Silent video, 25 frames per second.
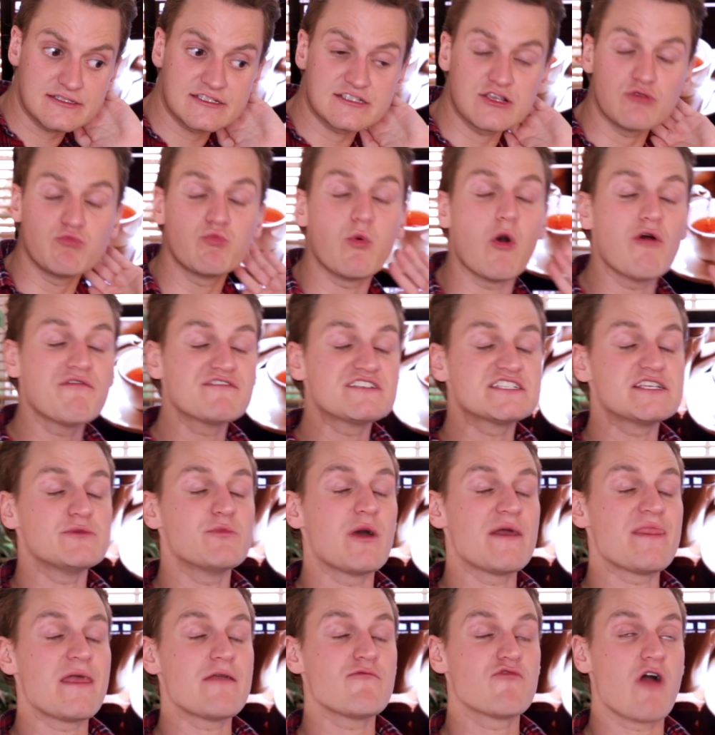So obviously
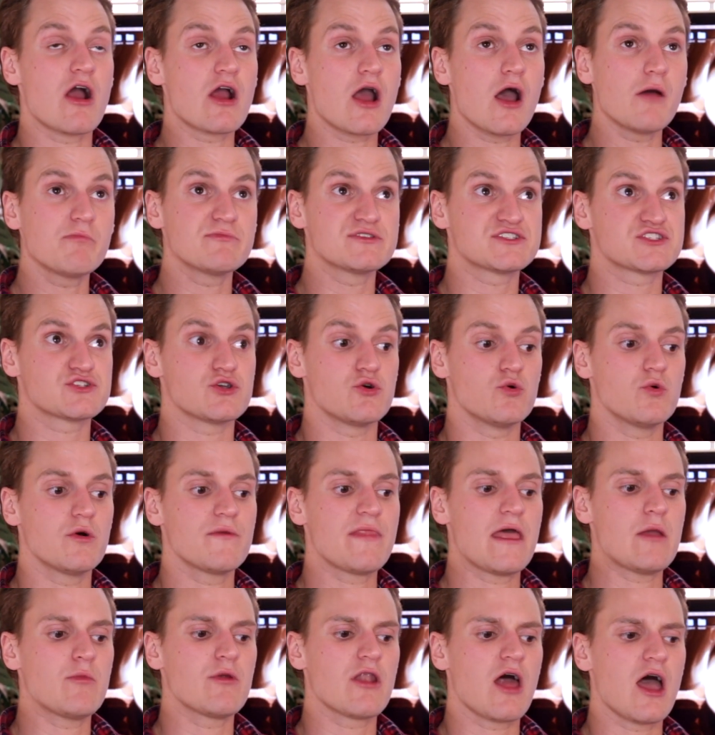when they rung up the school
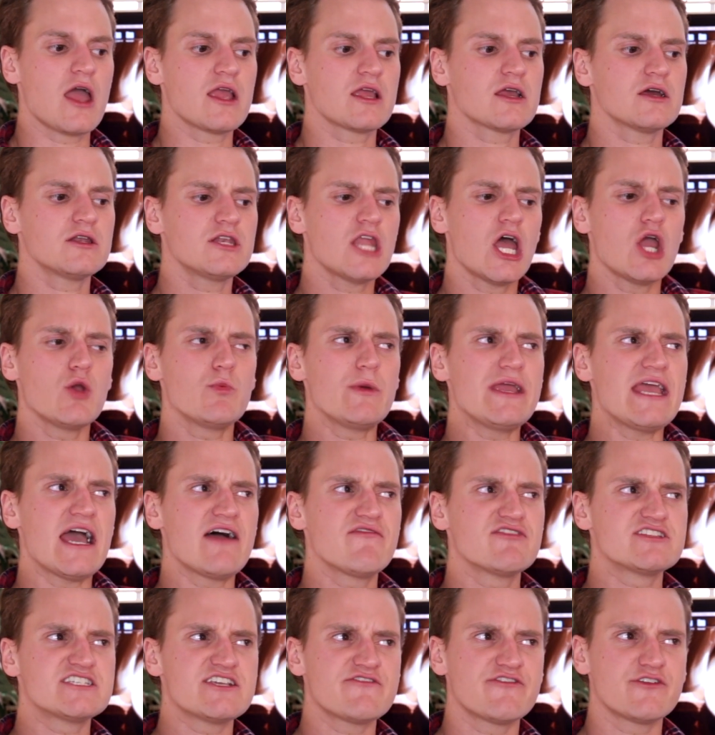and they were like, no, we
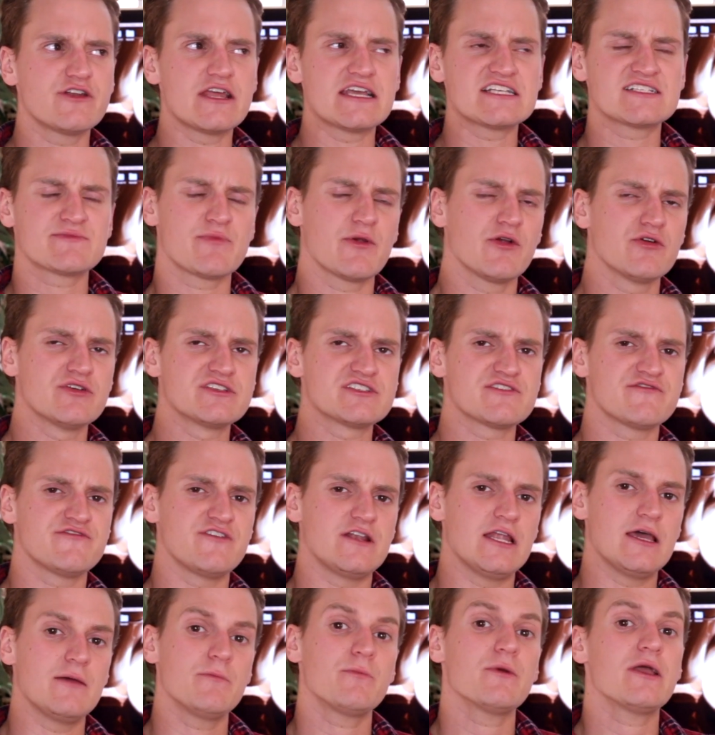have a different experience of
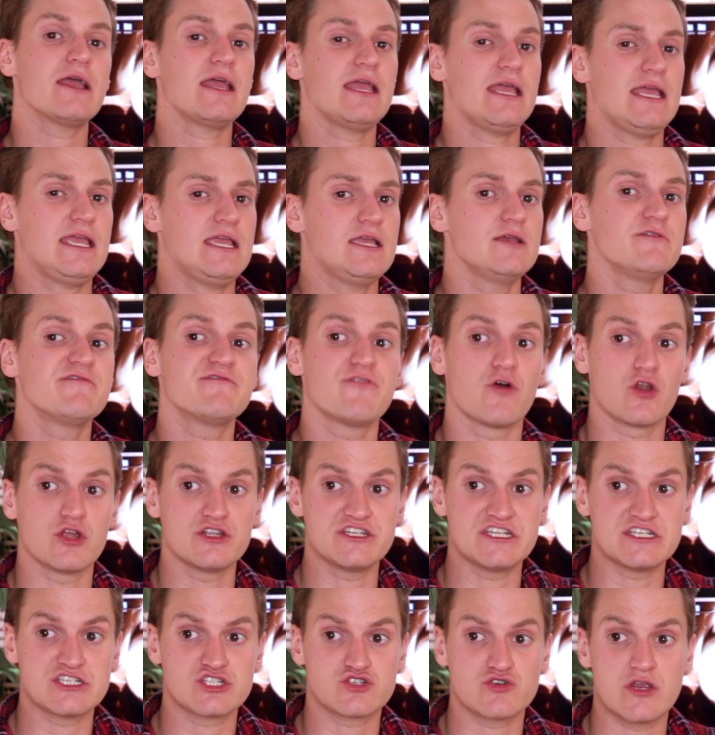Philip. He
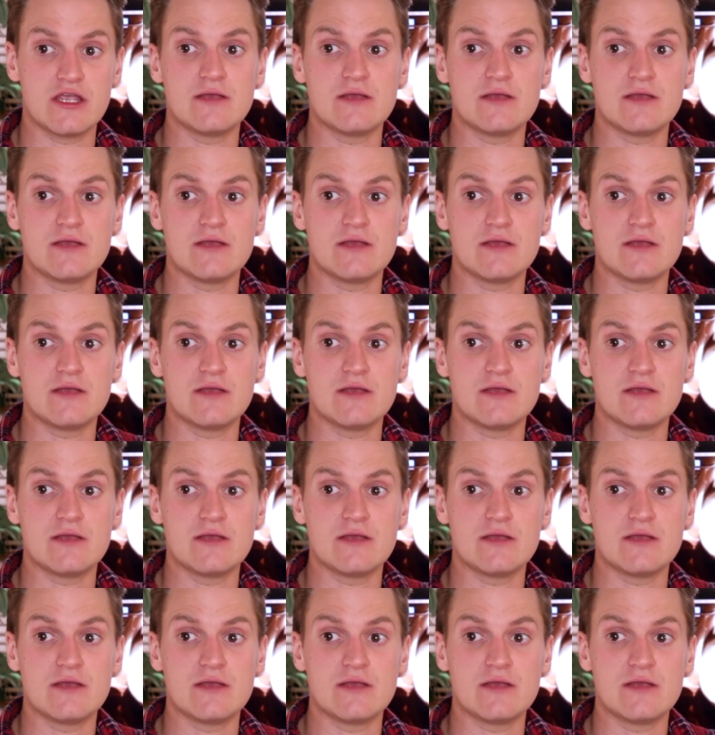followed his